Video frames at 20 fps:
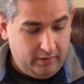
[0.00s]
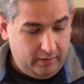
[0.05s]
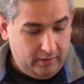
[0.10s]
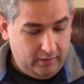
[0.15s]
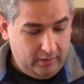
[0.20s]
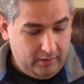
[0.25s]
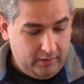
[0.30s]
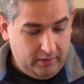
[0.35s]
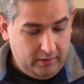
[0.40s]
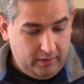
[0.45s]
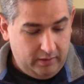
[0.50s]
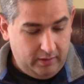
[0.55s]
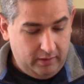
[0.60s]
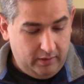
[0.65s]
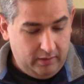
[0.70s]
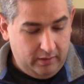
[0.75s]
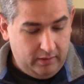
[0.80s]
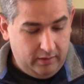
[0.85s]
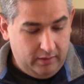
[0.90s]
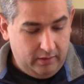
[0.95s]

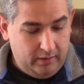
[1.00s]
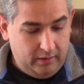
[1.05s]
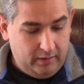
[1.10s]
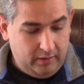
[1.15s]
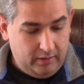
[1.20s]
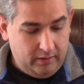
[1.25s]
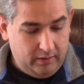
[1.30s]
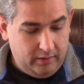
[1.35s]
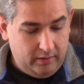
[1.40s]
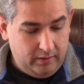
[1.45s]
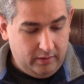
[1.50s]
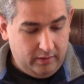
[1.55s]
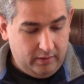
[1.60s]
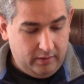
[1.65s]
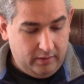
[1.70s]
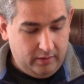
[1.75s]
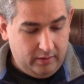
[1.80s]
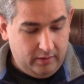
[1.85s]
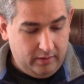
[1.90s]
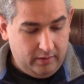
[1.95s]
(no one is talking)